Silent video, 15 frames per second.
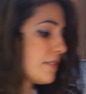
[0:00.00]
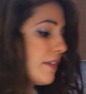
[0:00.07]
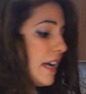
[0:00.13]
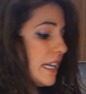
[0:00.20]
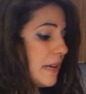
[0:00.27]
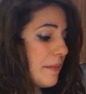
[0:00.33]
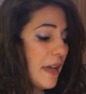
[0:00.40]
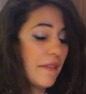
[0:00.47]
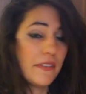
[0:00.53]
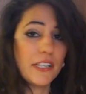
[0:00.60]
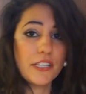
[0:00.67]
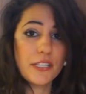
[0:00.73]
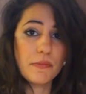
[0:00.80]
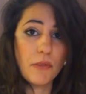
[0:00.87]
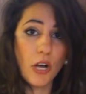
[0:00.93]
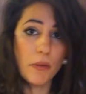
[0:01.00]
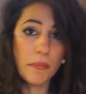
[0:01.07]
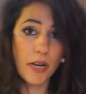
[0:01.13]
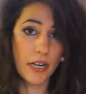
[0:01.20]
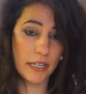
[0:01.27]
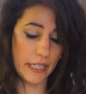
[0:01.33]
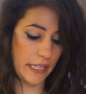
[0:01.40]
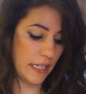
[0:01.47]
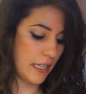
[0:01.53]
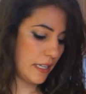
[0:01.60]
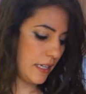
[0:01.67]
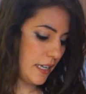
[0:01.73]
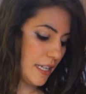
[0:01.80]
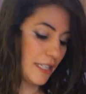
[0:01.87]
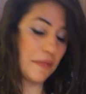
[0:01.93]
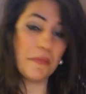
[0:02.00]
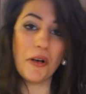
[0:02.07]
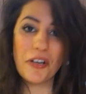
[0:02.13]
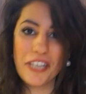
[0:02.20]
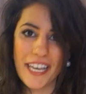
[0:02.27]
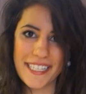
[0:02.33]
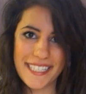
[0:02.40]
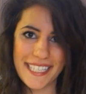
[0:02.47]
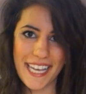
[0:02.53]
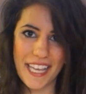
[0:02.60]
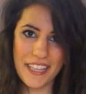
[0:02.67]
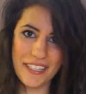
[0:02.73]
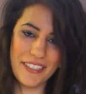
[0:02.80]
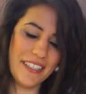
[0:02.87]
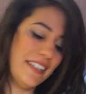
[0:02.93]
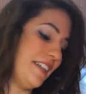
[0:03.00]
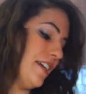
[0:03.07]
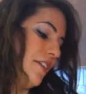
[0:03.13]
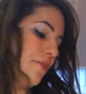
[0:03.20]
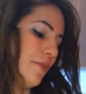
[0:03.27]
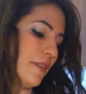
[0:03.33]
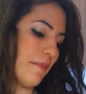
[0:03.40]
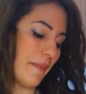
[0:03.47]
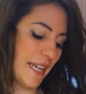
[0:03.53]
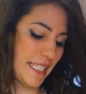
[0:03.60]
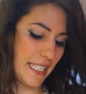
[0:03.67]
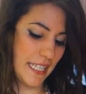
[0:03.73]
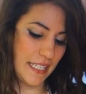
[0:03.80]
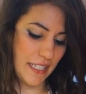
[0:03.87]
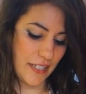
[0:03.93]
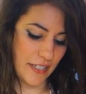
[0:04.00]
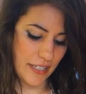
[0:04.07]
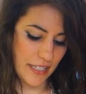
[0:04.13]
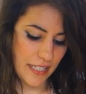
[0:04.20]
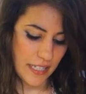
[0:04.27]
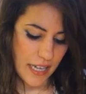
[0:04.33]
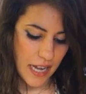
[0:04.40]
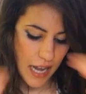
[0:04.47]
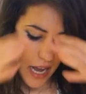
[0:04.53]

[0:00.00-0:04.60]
and I'm having a small party, small get-together with my sisters.